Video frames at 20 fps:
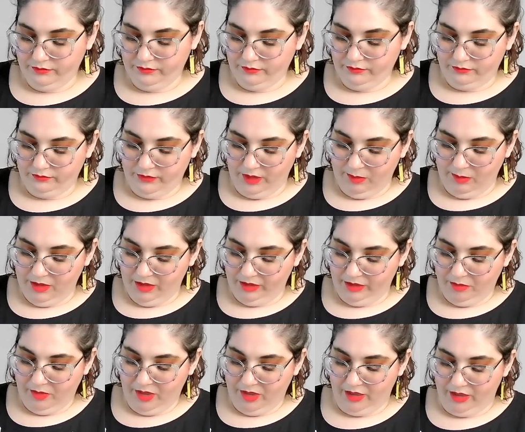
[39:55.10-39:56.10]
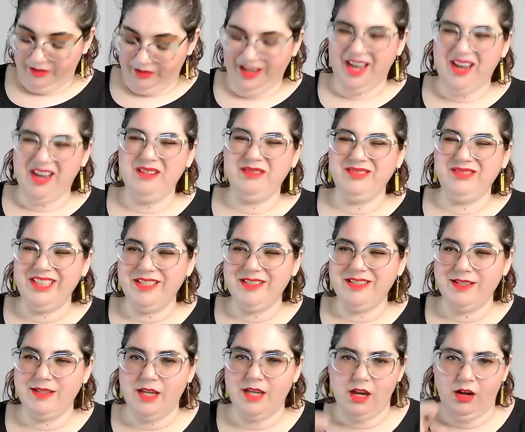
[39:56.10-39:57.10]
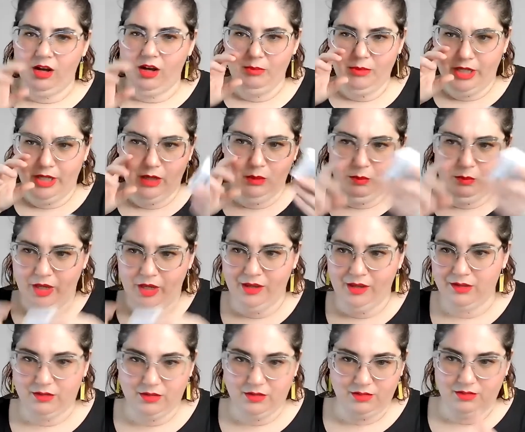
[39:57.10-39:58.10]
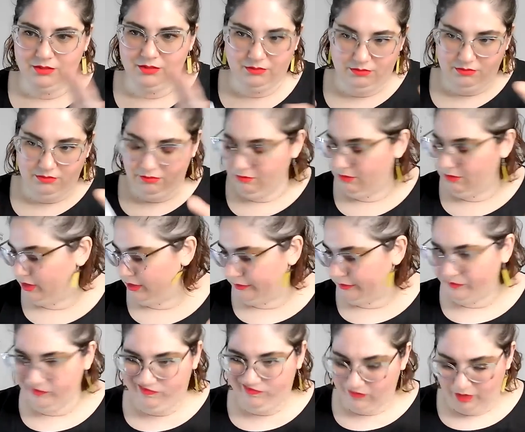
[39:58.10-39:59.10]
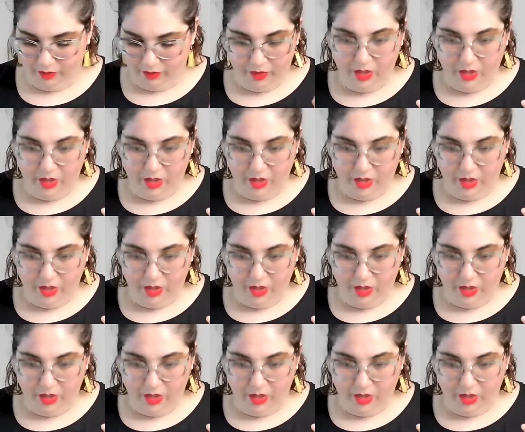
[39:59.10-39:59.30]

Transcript: maybe I'll hit pan. I don't like to say, oh, I'm going to hit pan because, you know, no.